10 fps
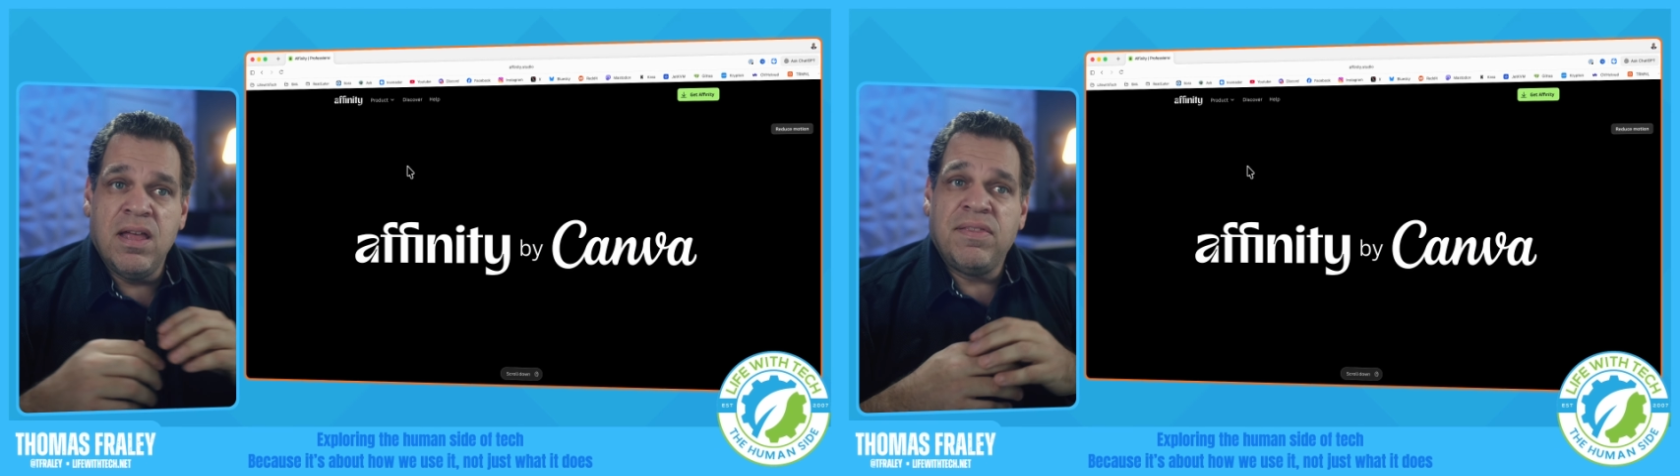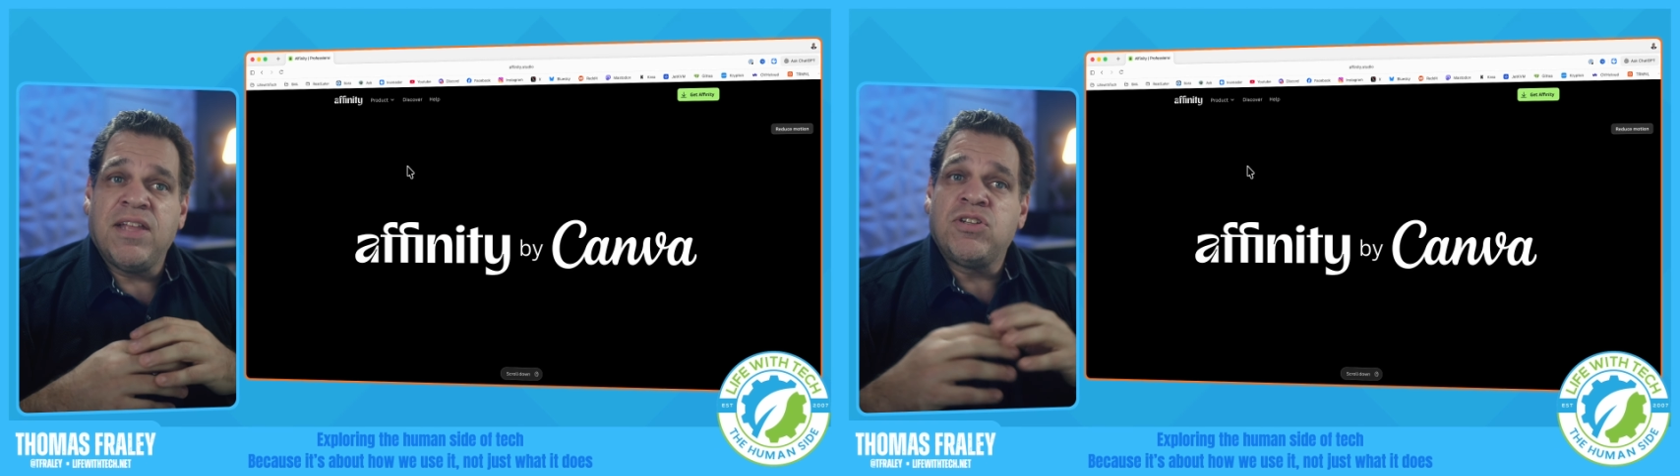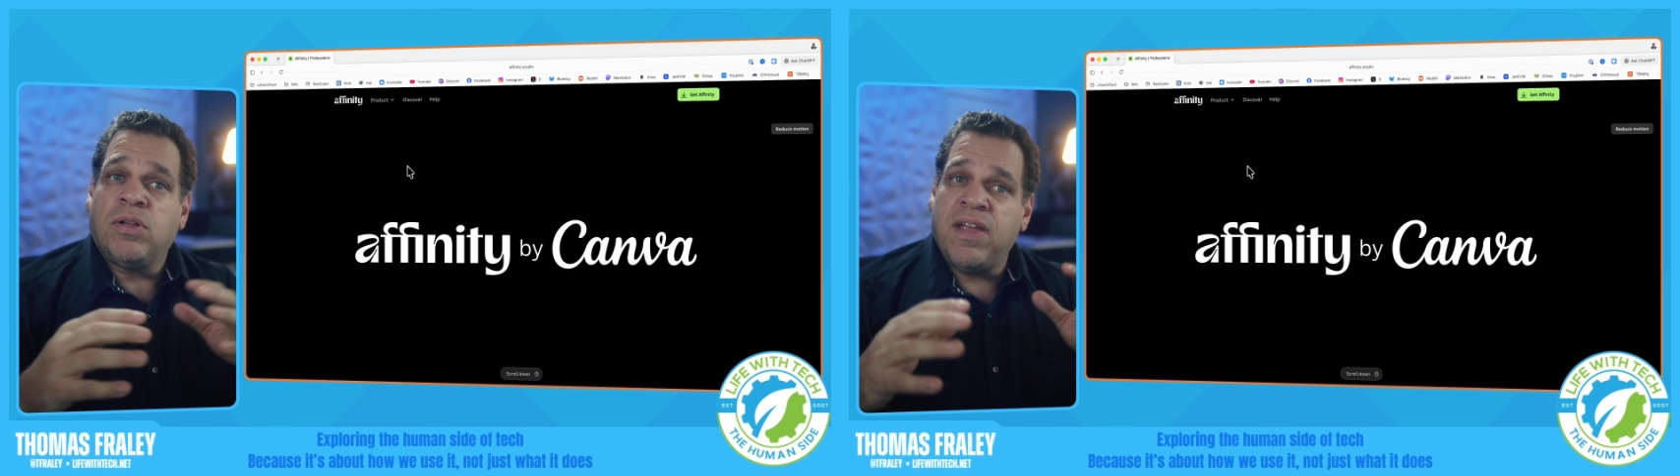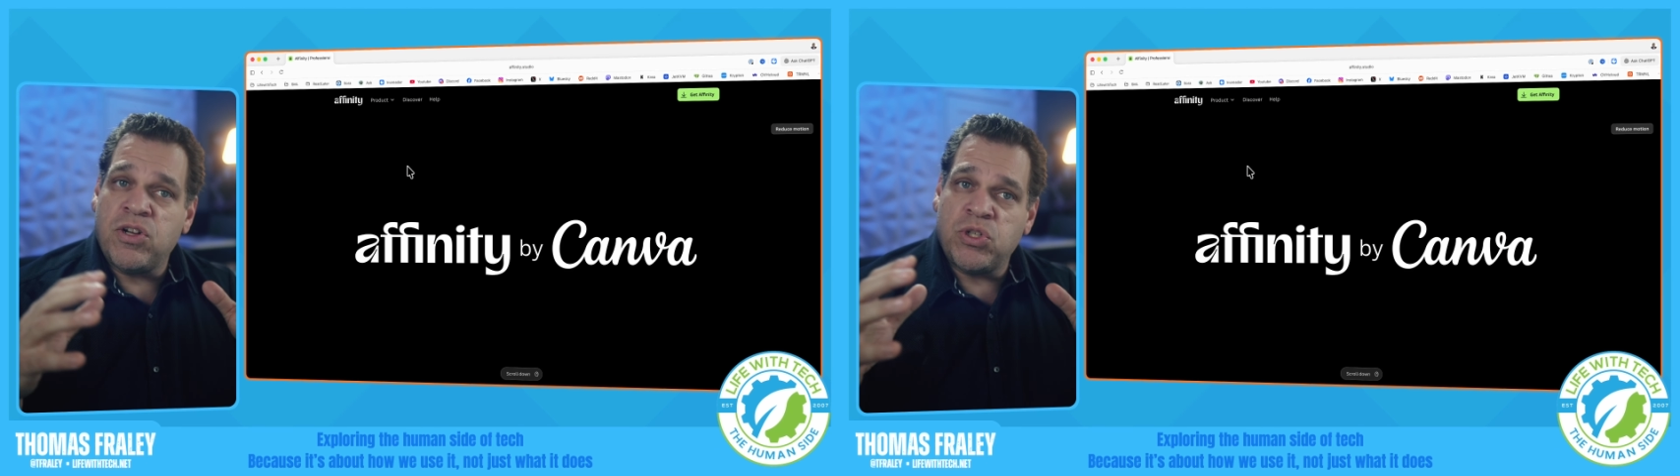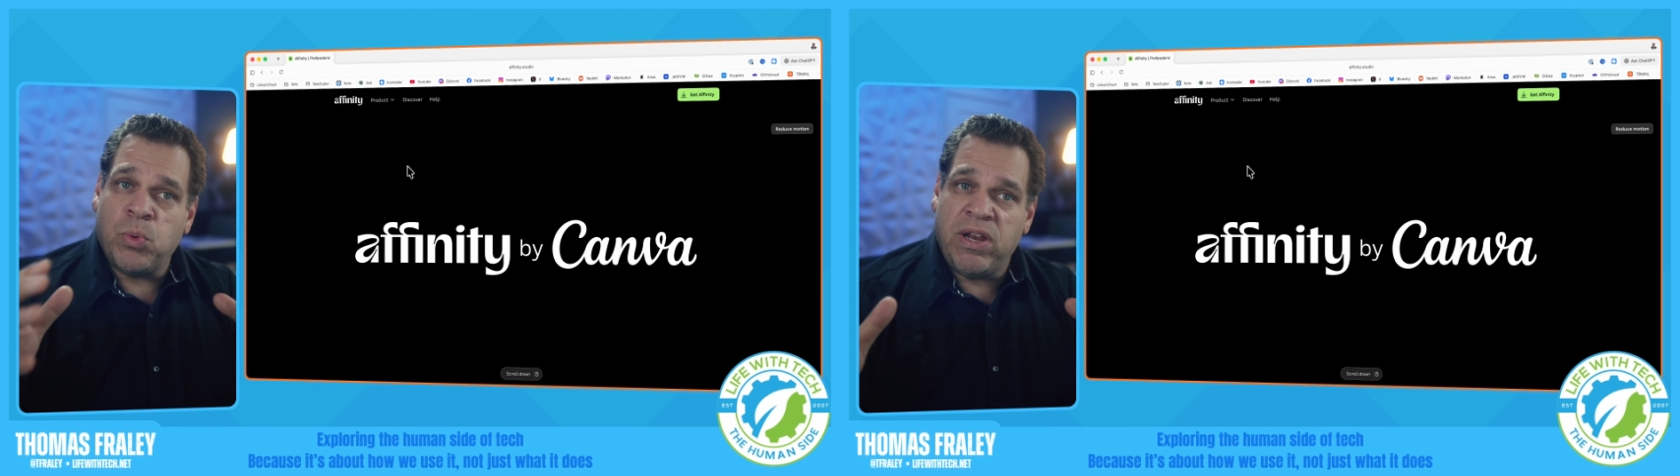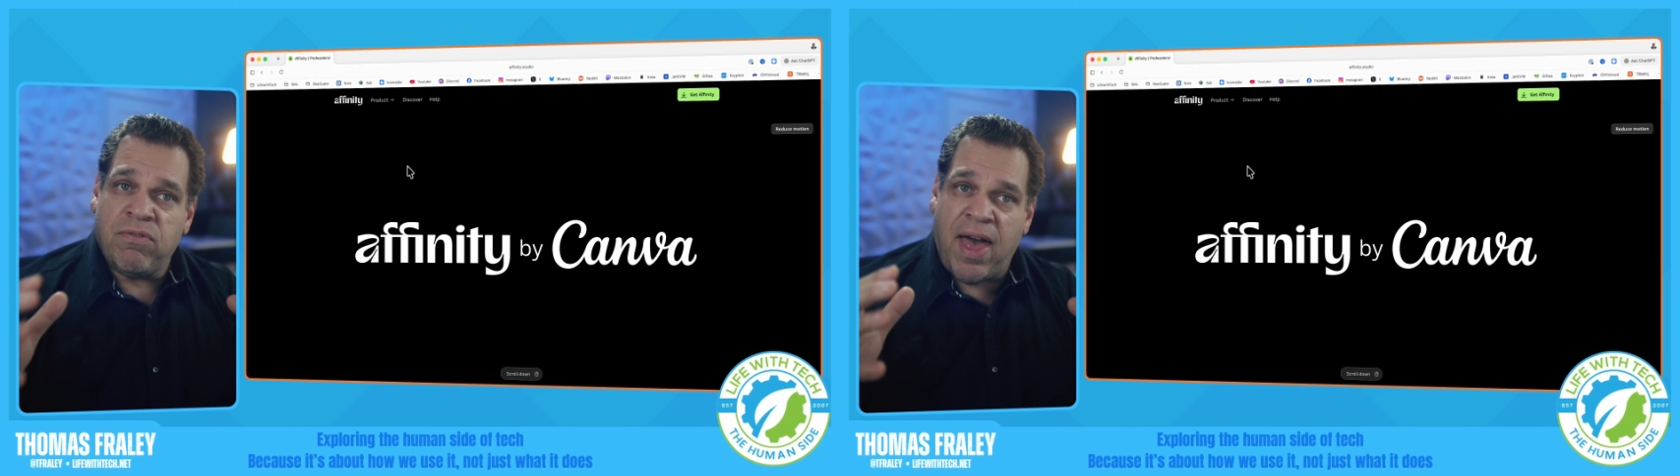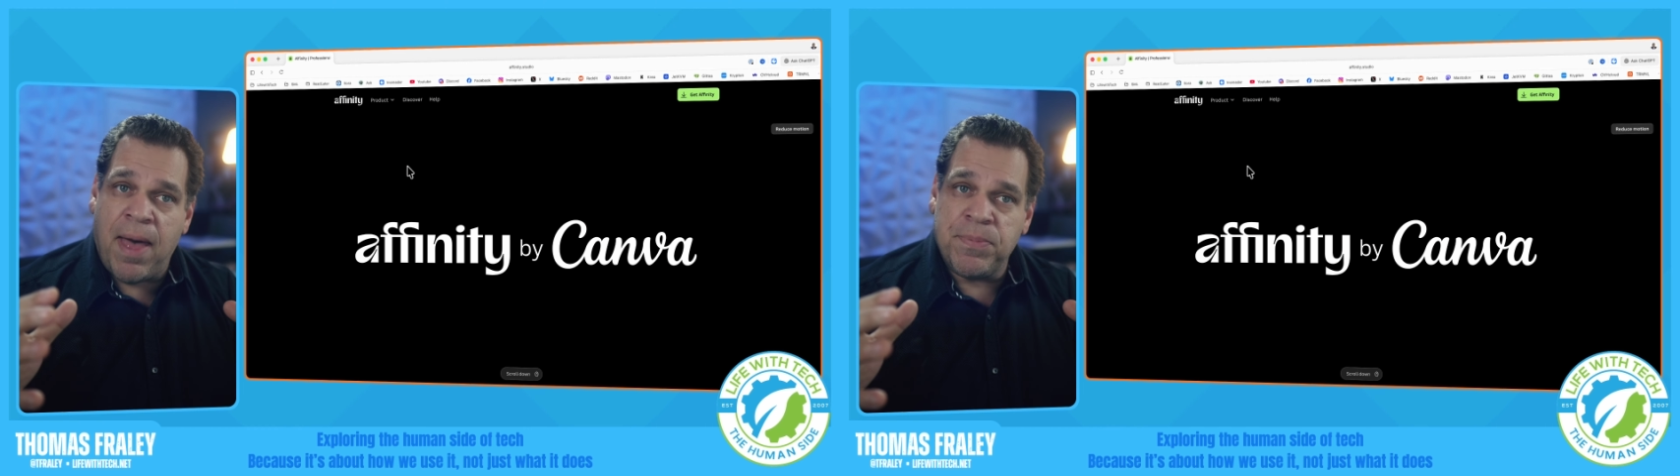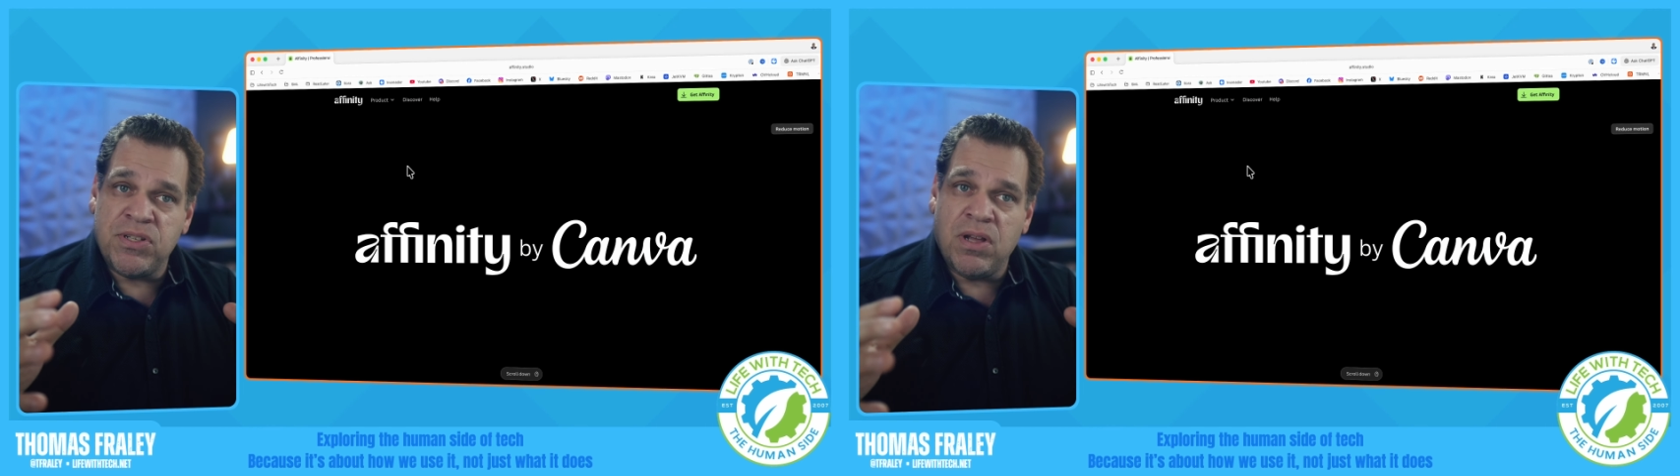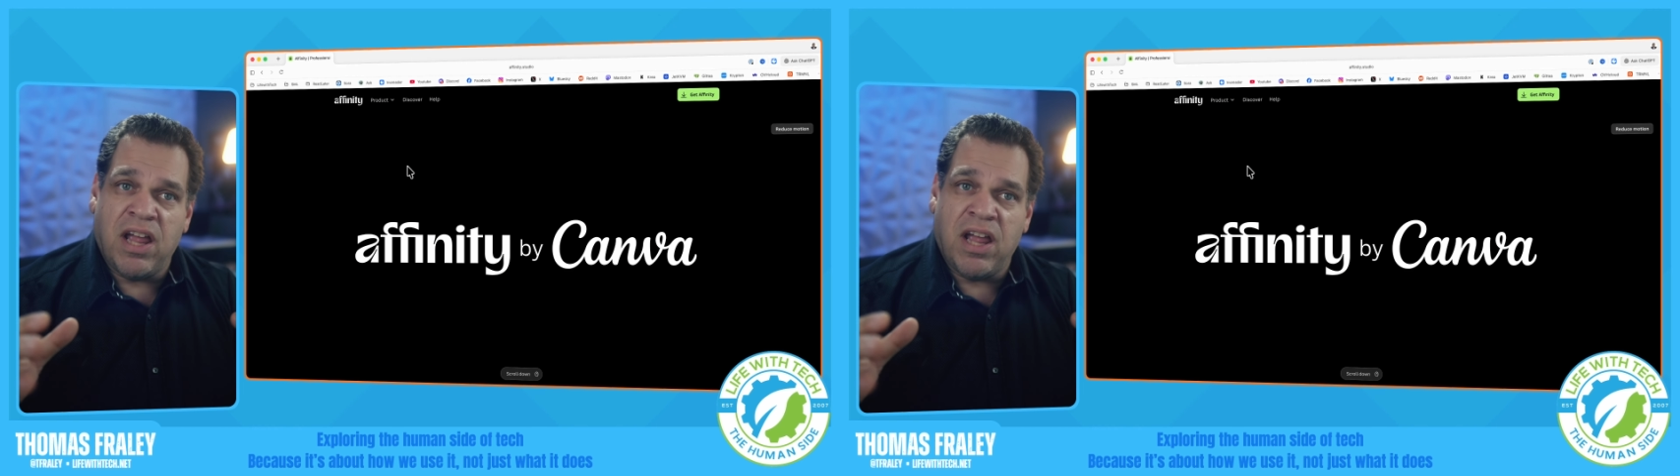They took their suite of apps